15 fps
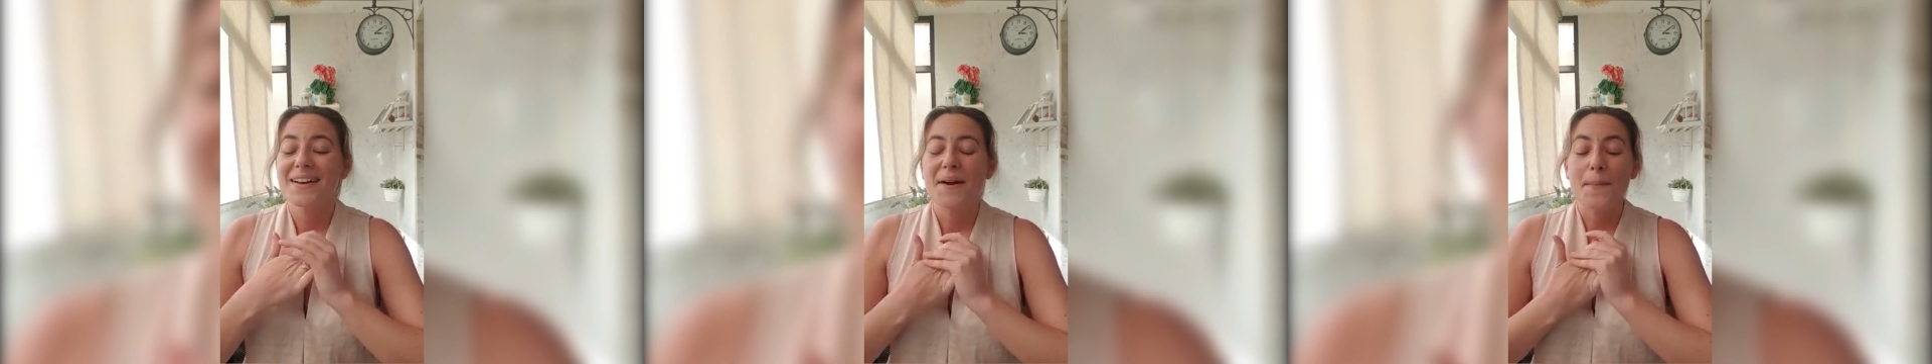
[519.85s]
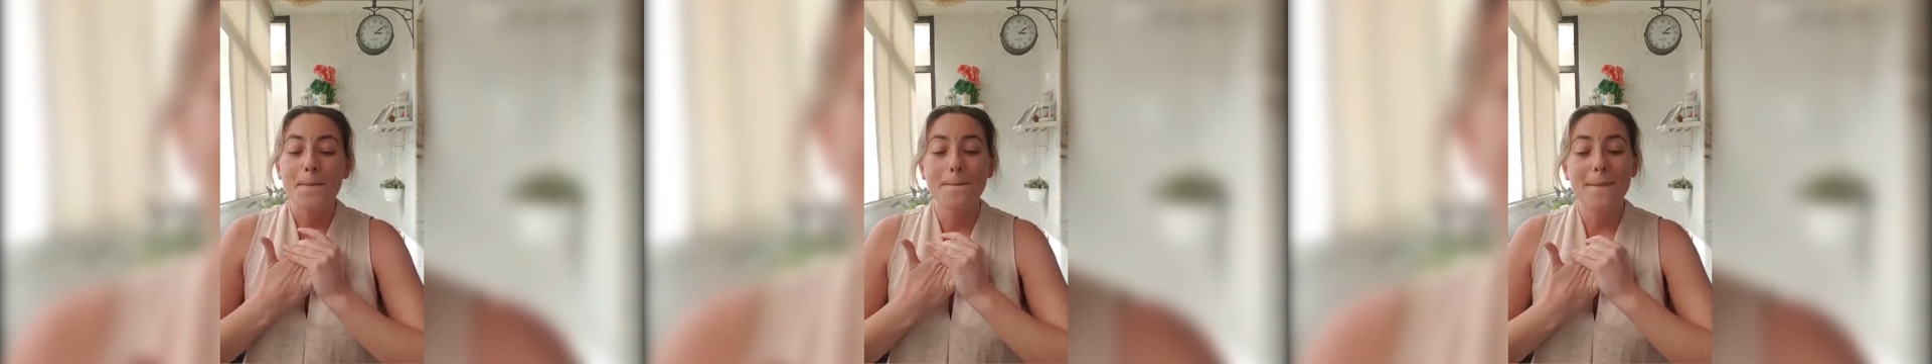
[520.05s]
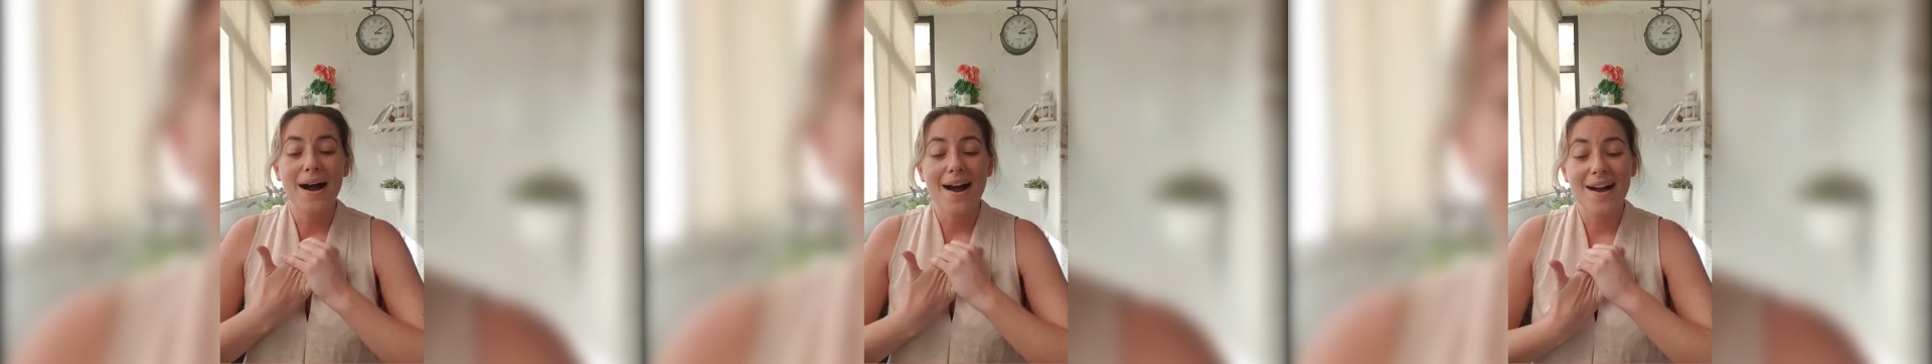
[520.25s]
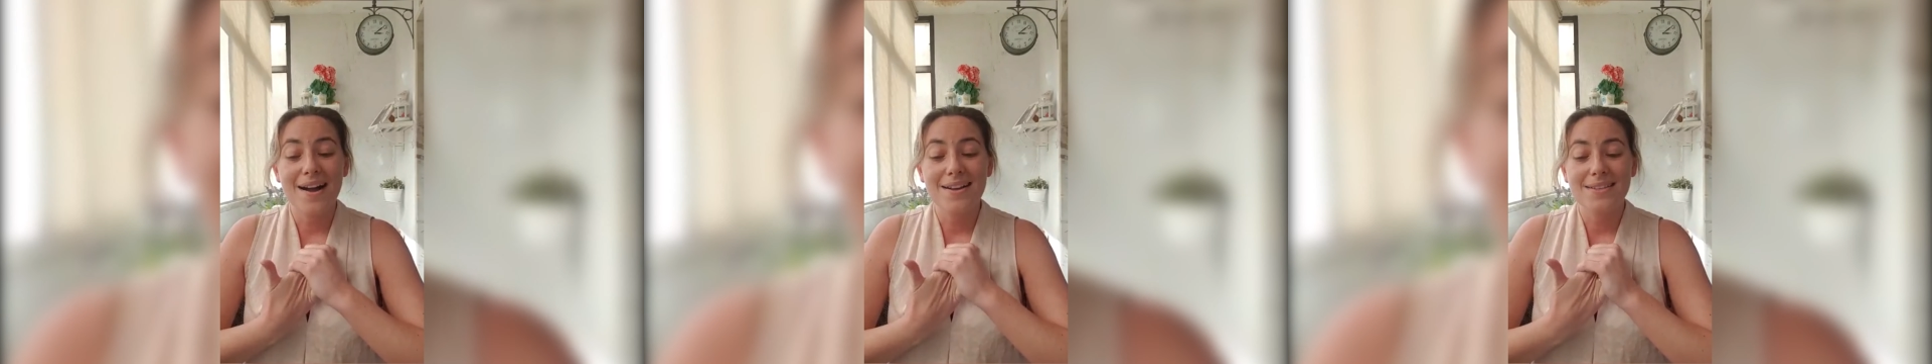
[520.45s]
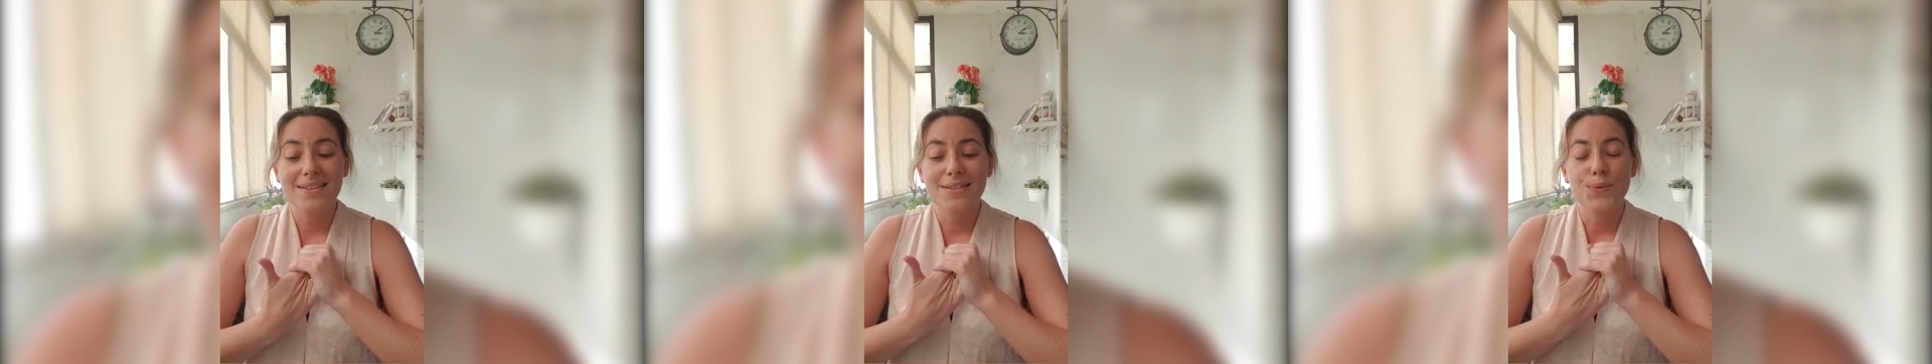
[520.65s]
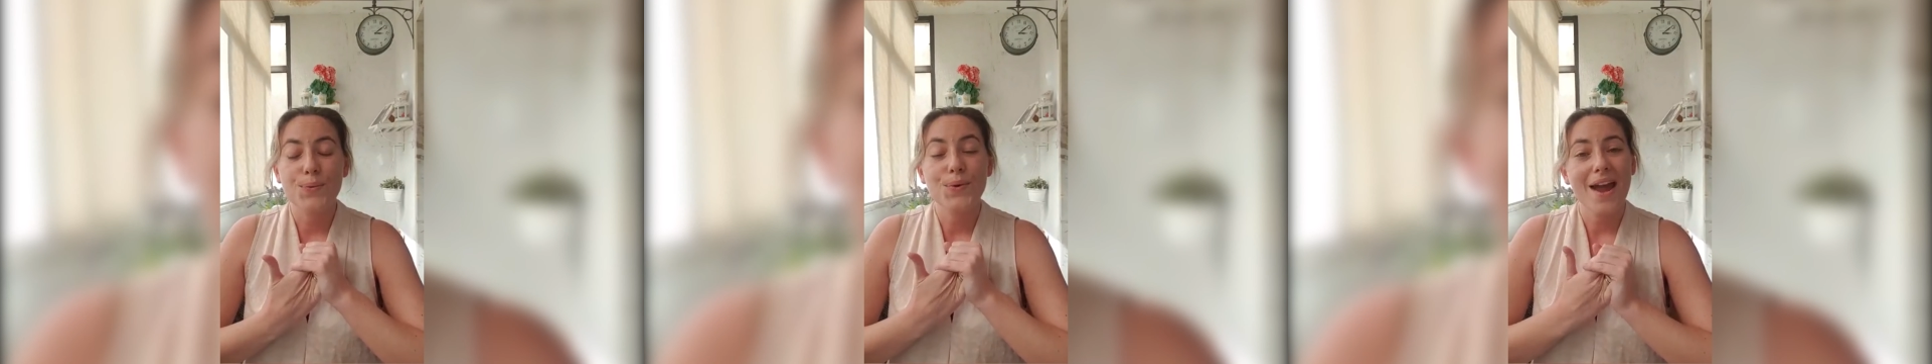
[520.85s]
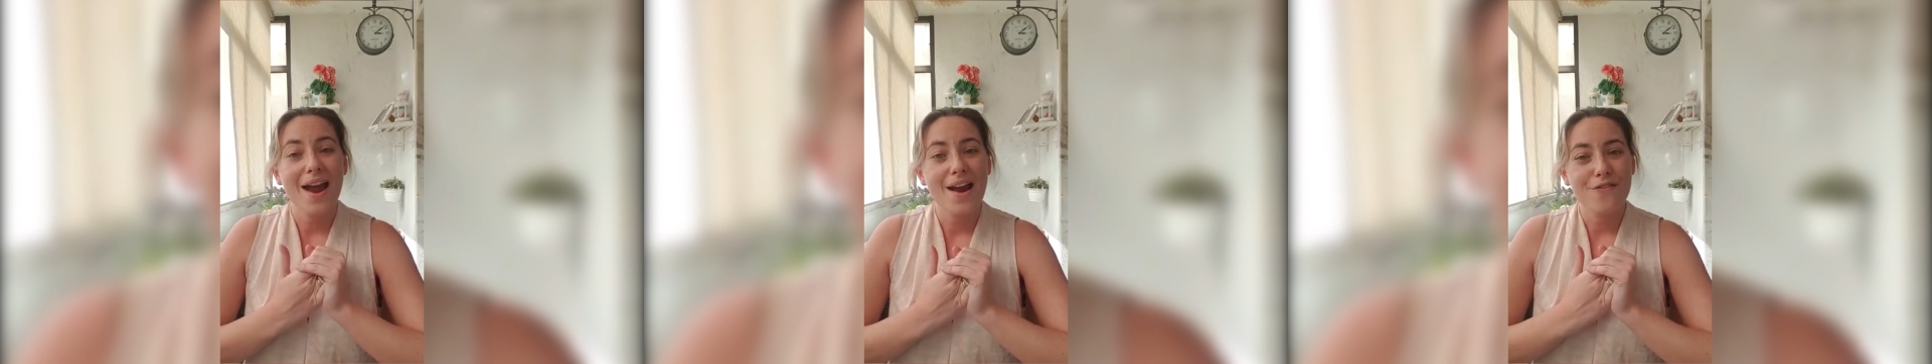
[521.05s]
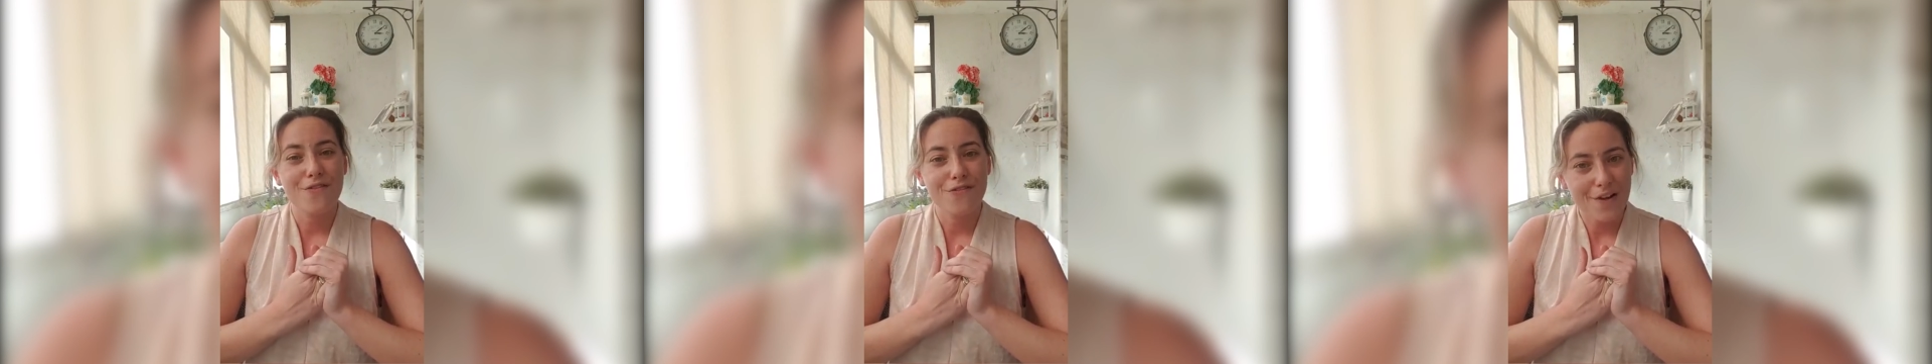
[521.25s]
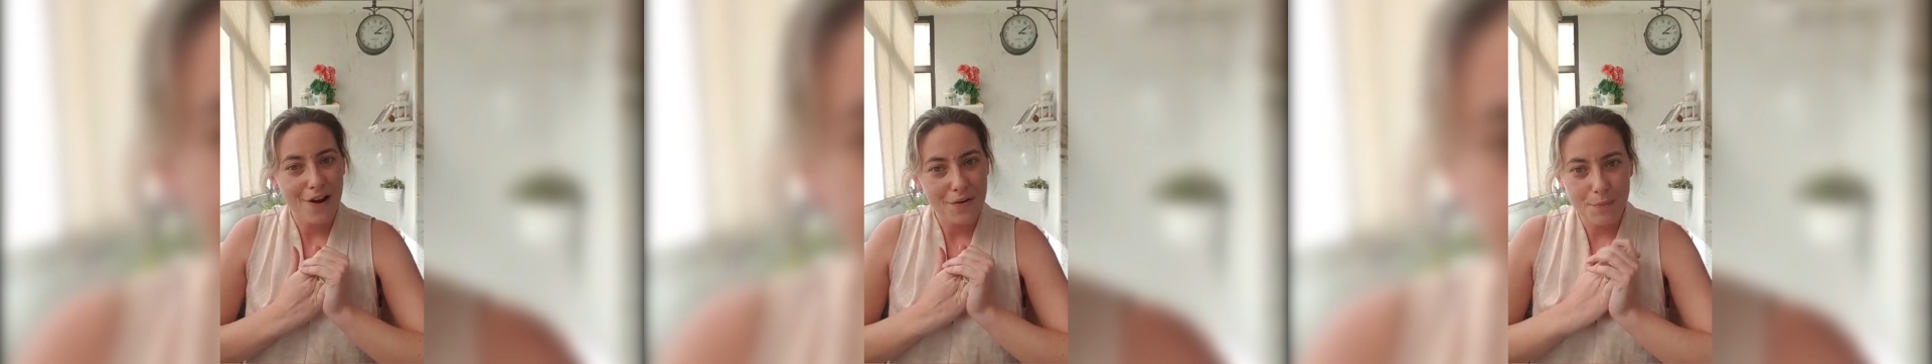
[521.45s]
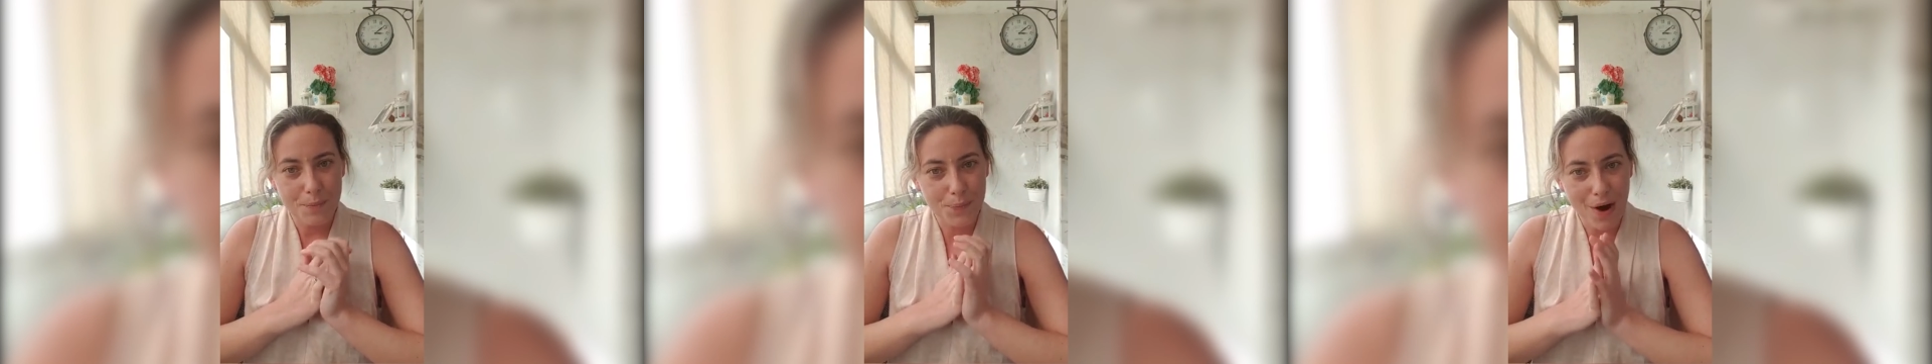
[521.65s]
but we are
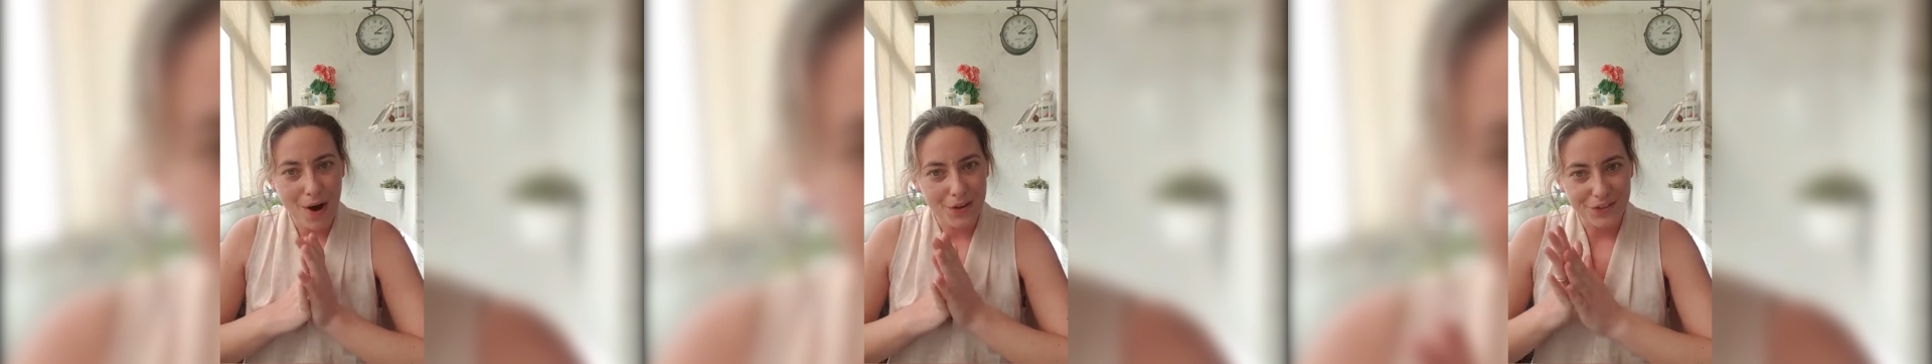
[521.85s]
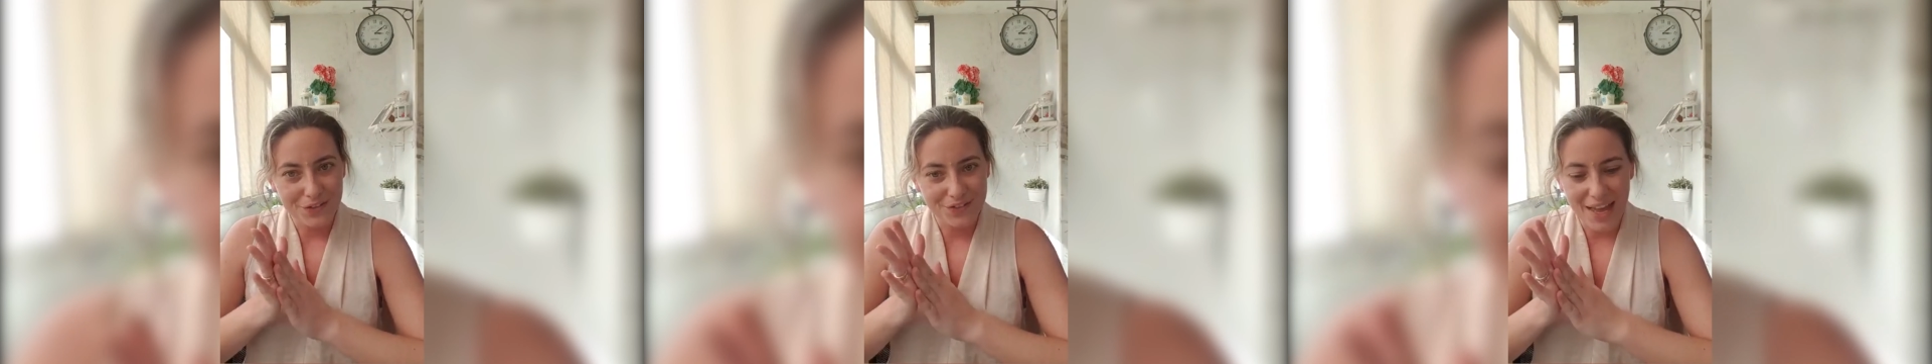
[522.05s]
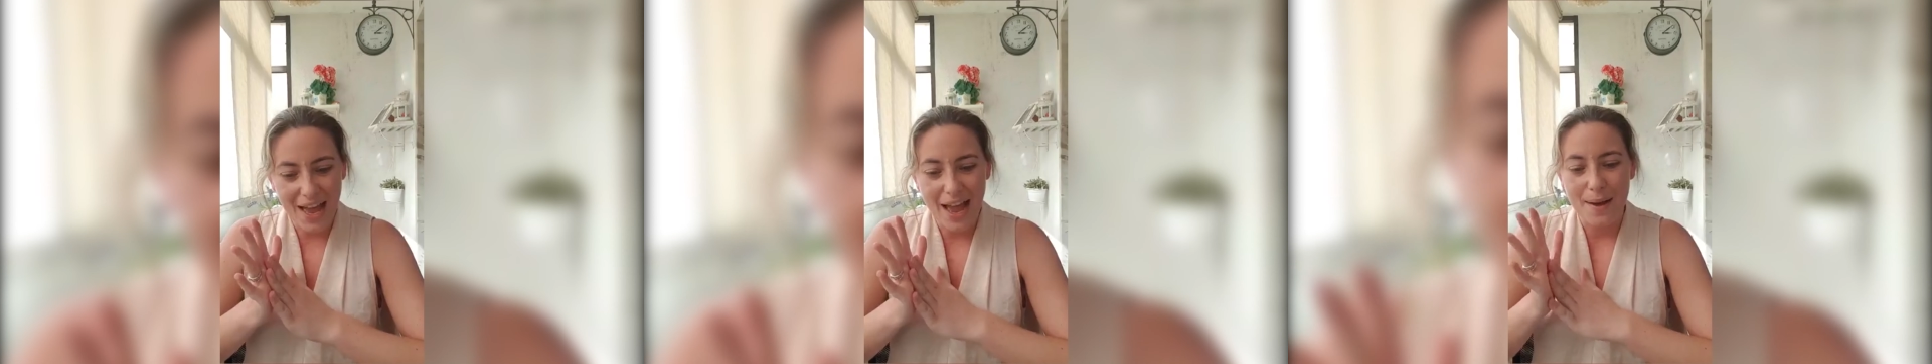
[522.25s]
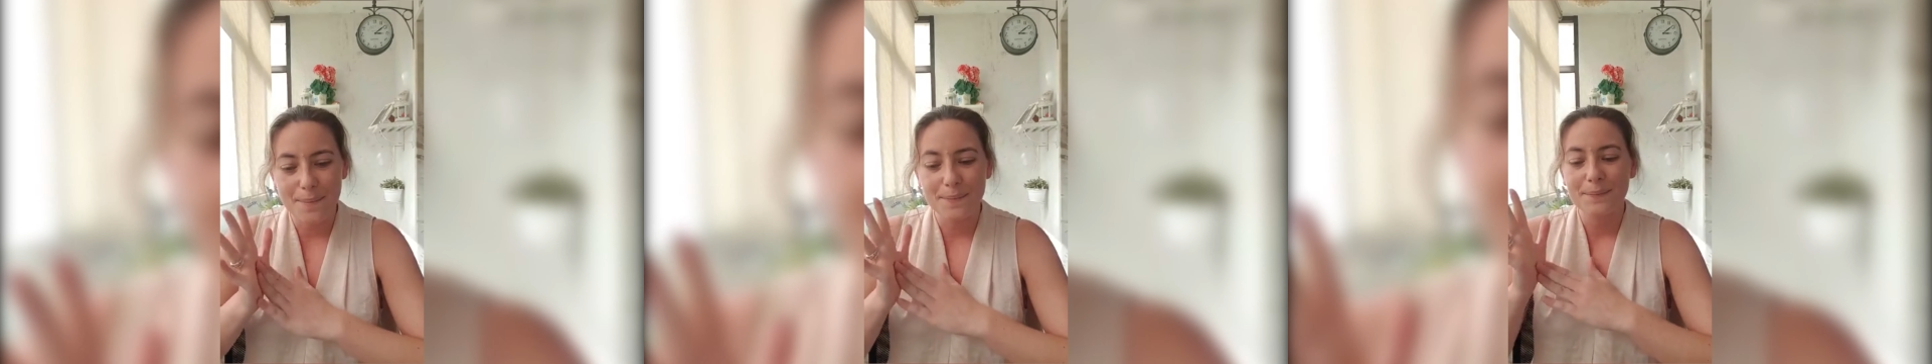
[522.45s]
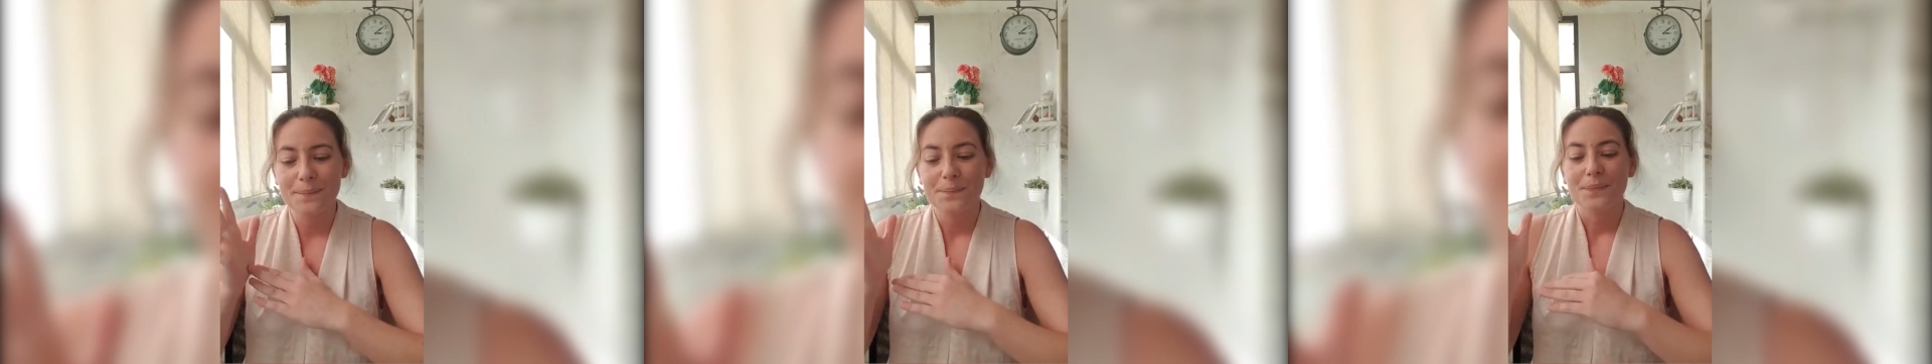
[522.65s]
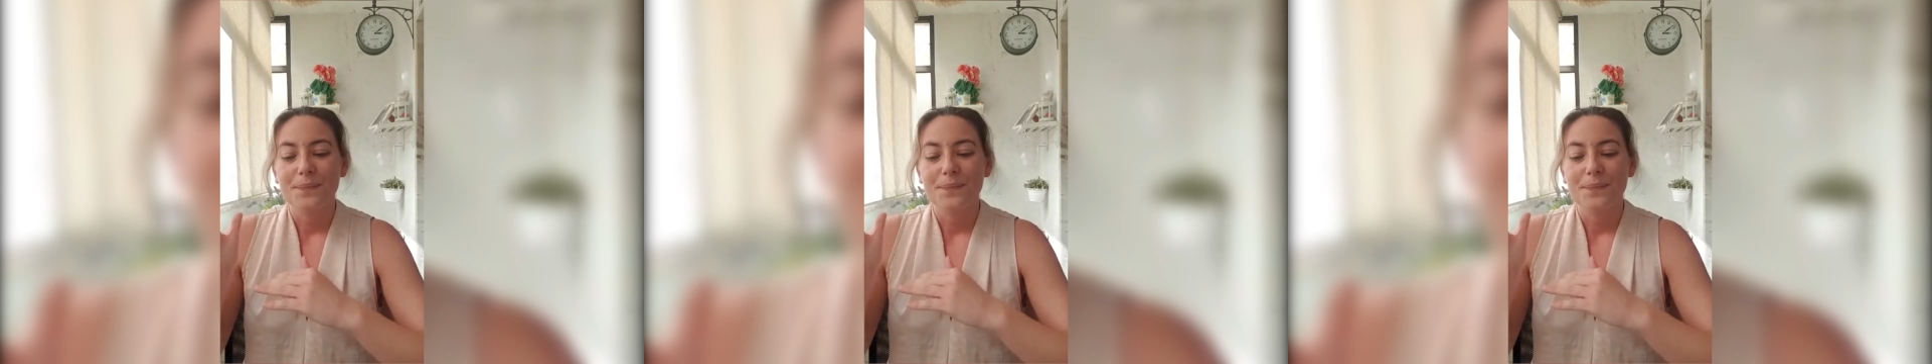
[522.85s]
very proud of them.